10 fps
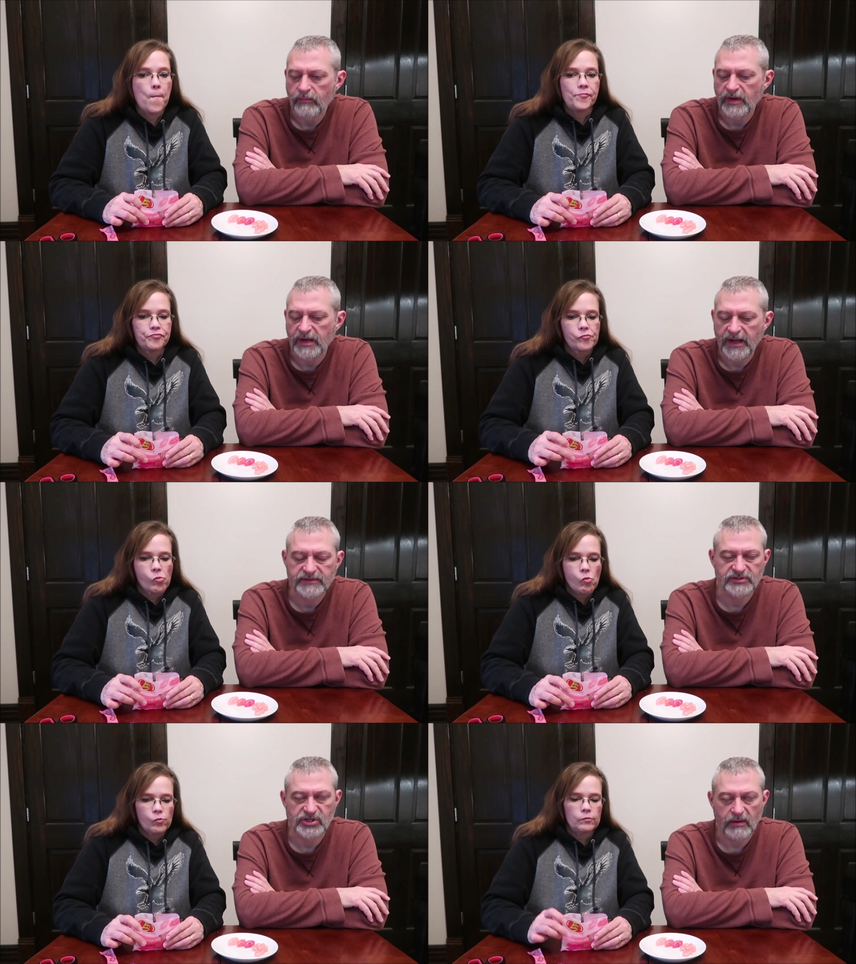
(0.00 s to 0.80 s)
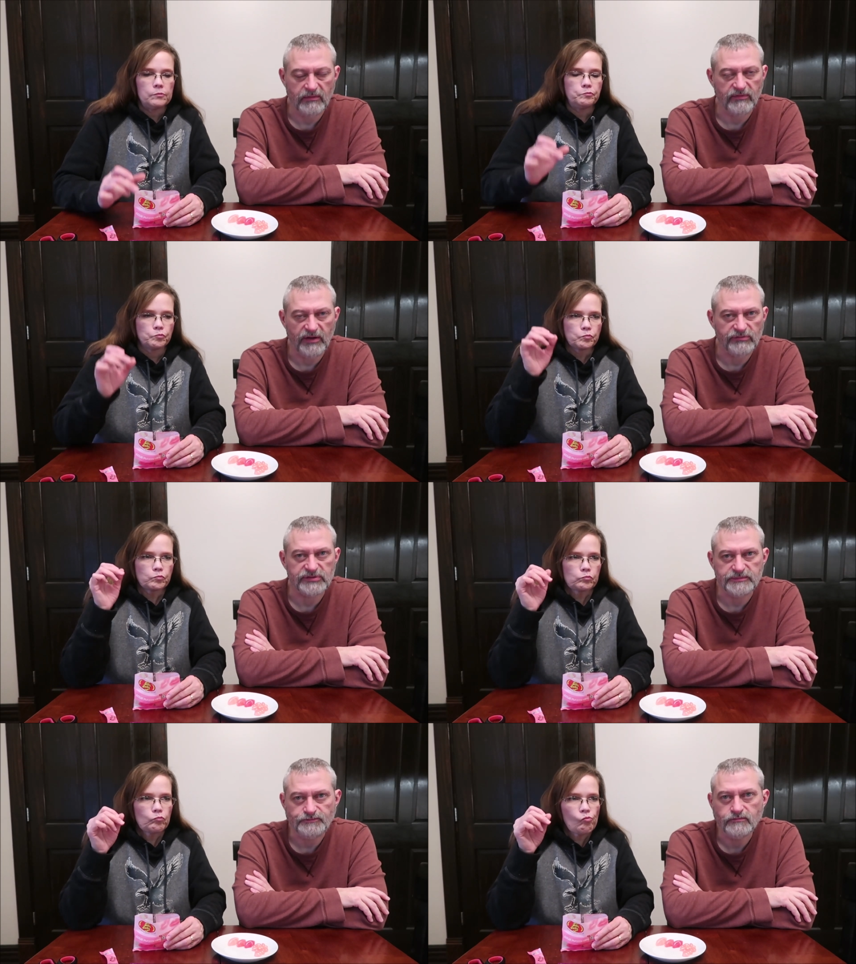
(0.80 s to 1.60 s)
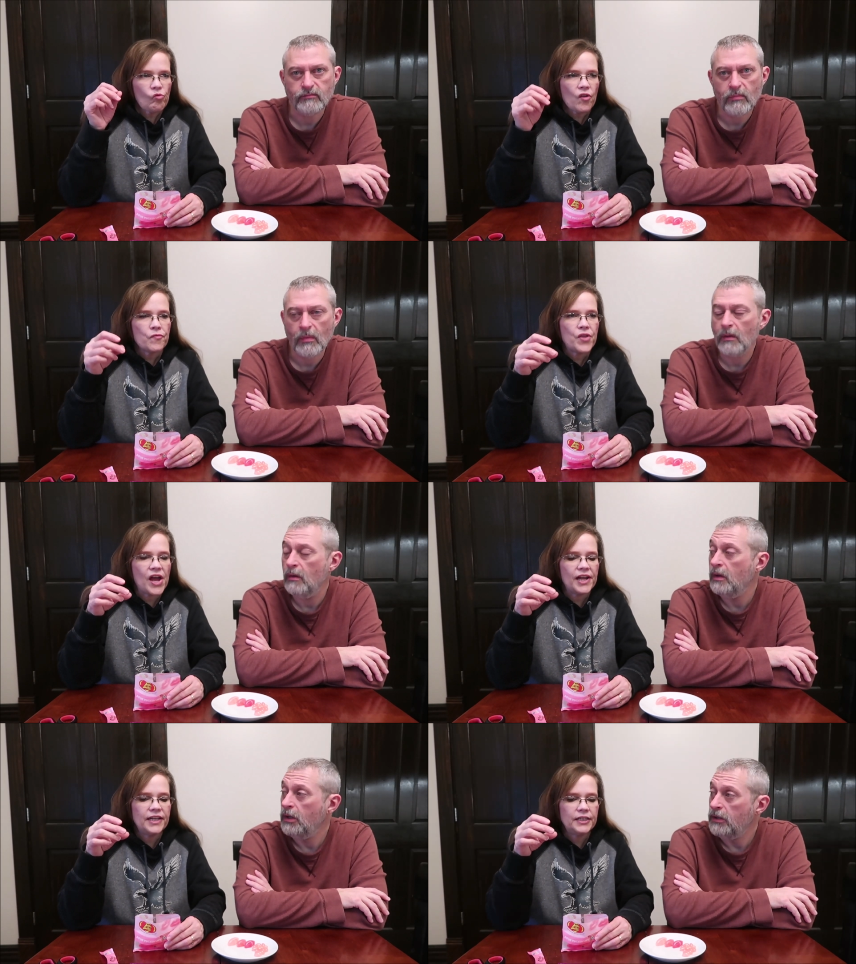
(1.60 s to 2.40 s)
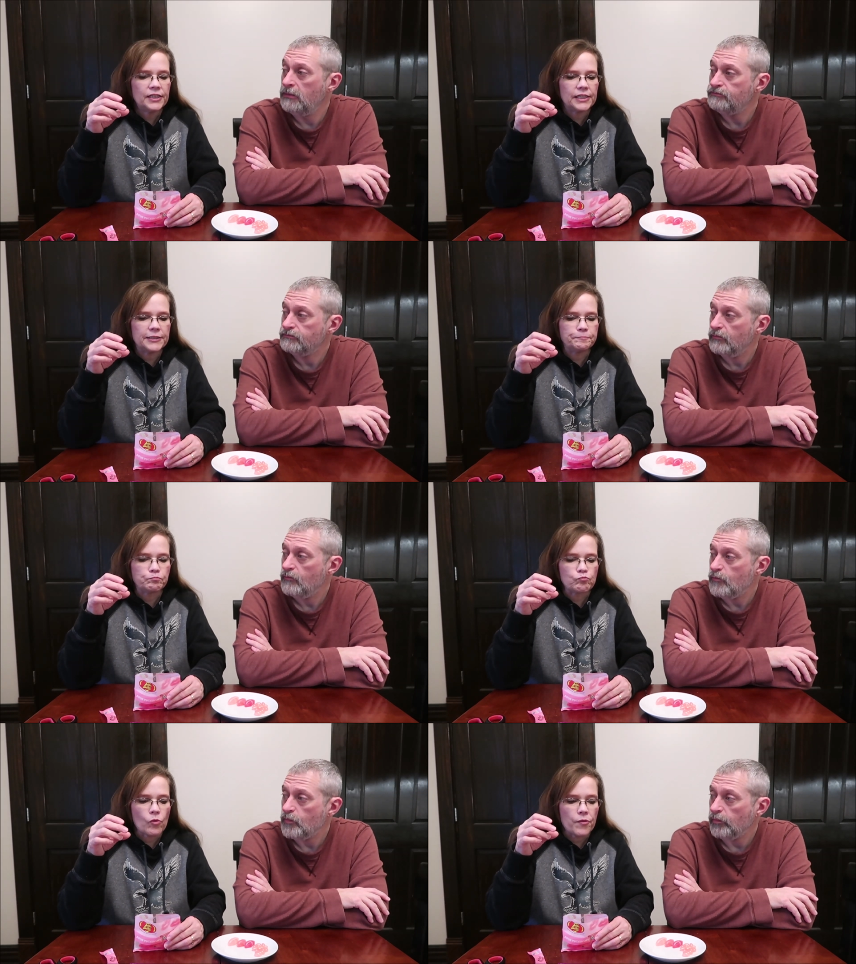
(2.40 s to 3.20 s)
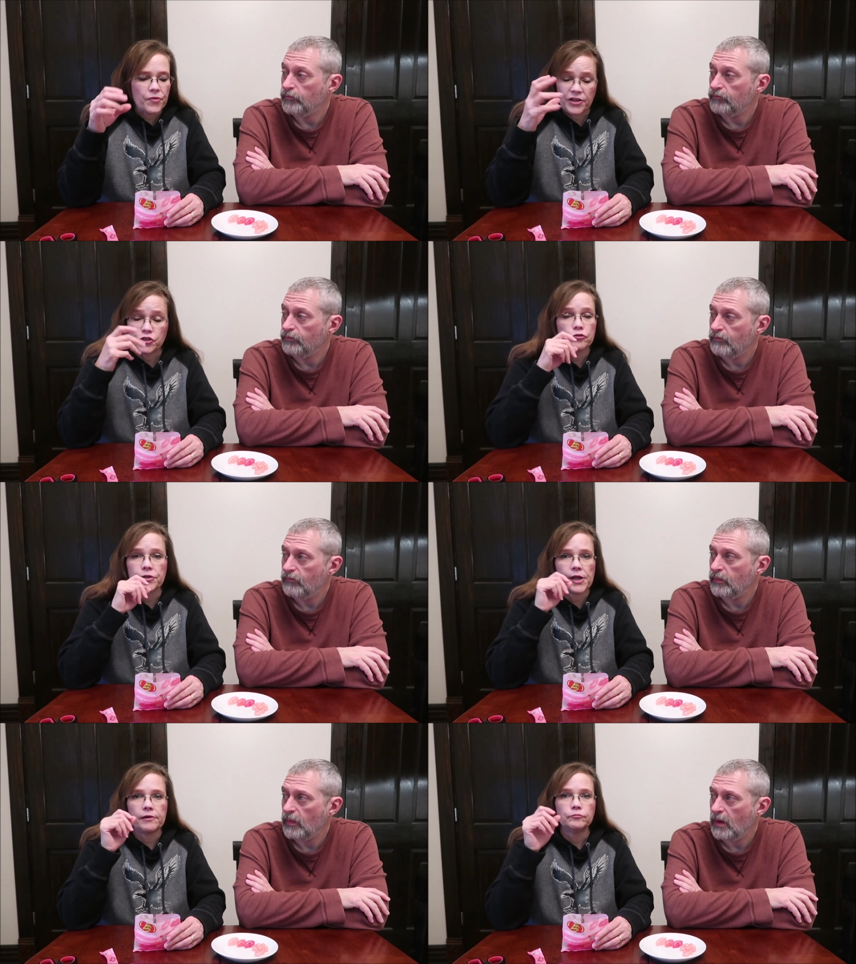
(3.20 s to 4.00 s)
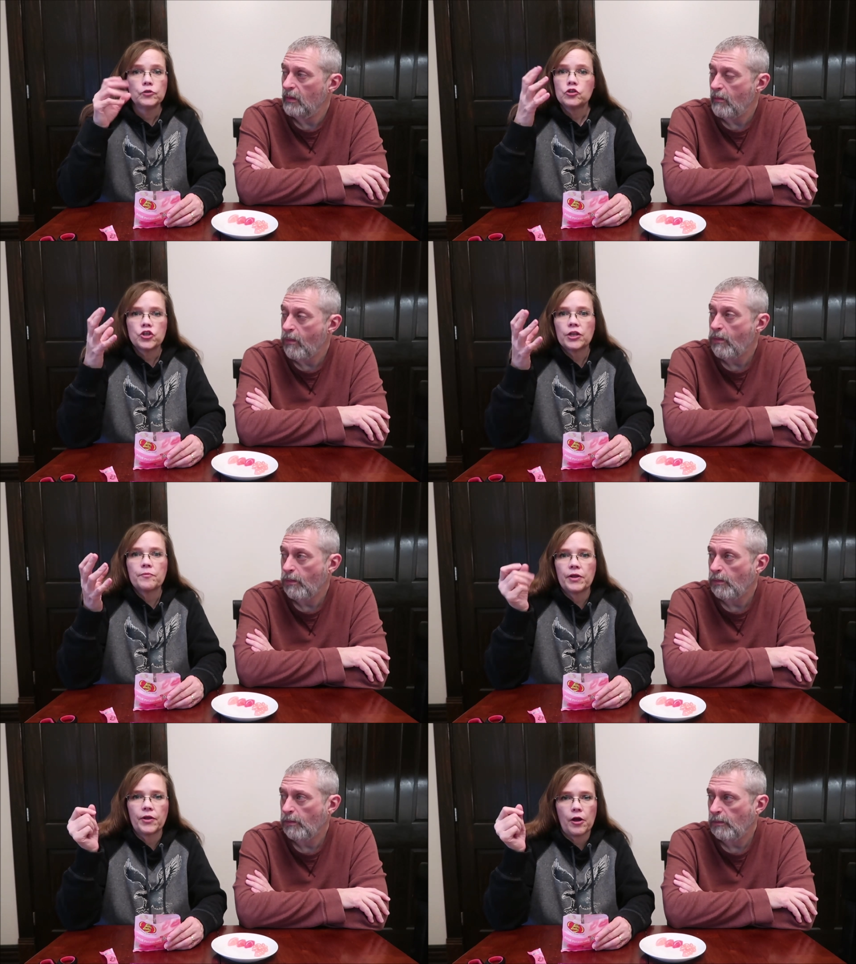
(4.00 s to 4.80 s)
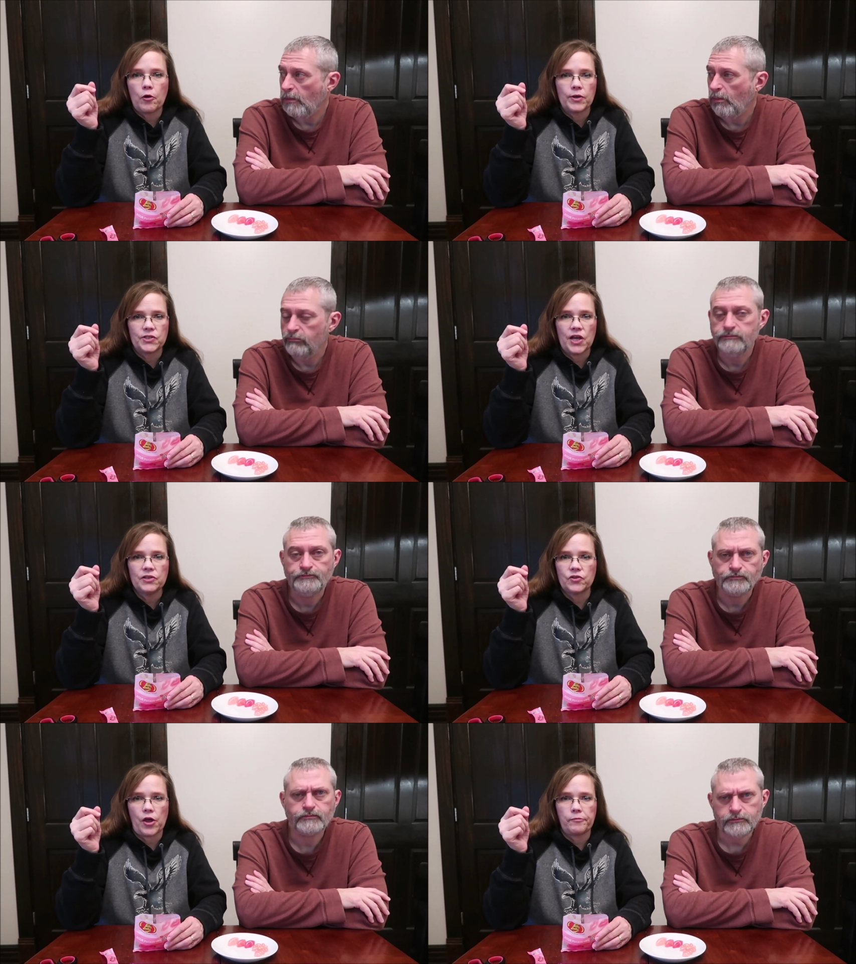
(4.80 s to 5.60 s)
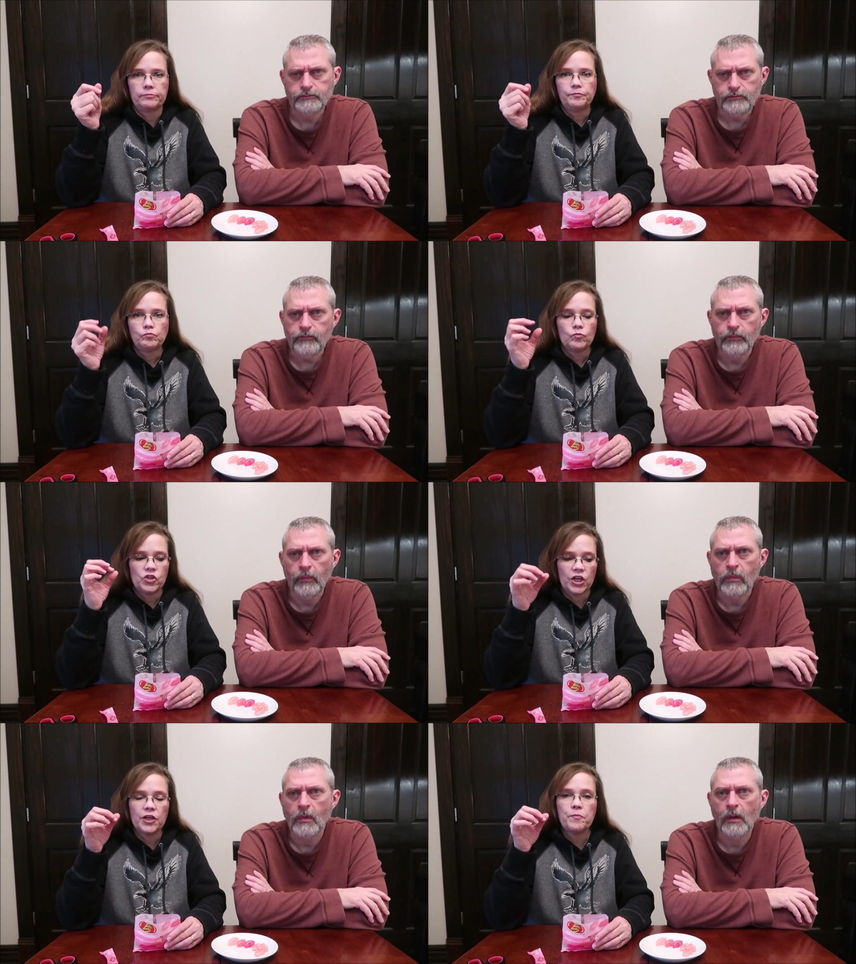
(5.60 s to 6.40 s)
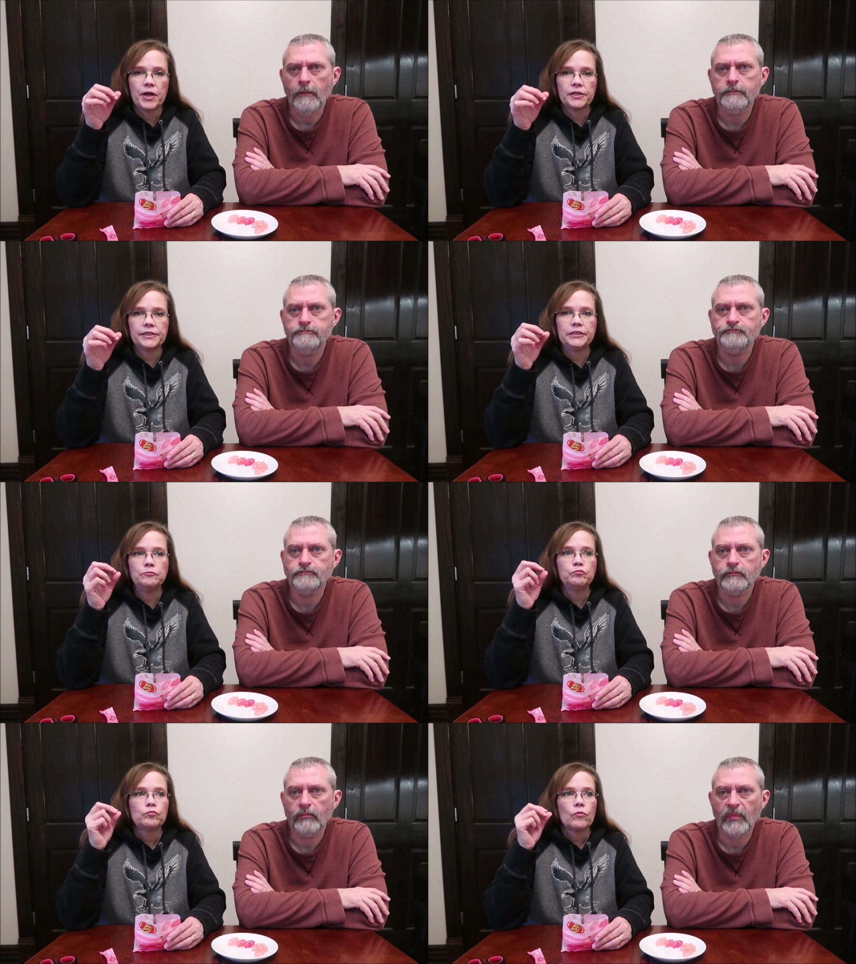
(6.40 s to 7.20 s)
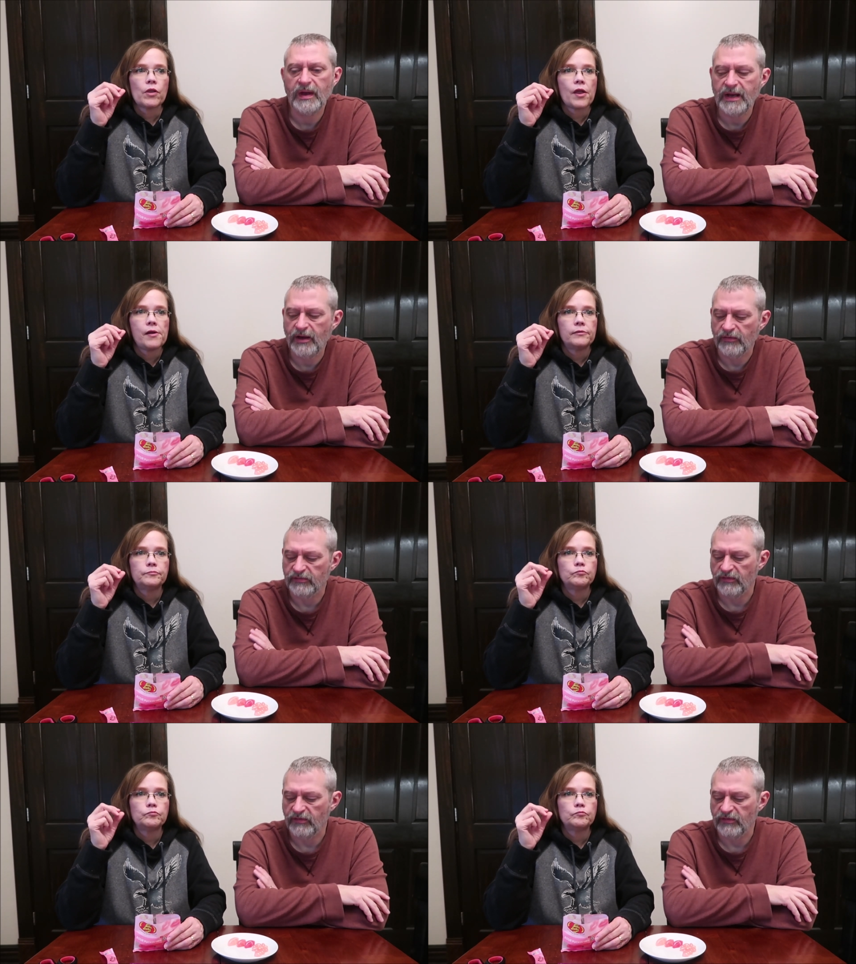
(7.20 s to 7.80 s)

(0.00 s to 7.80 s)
Speaker 1: They did an excellent job with flavors.
Speaker 2: They um they sure did. Jelly Belly always has though. Jelly Belly.
Speaker 1: They nail their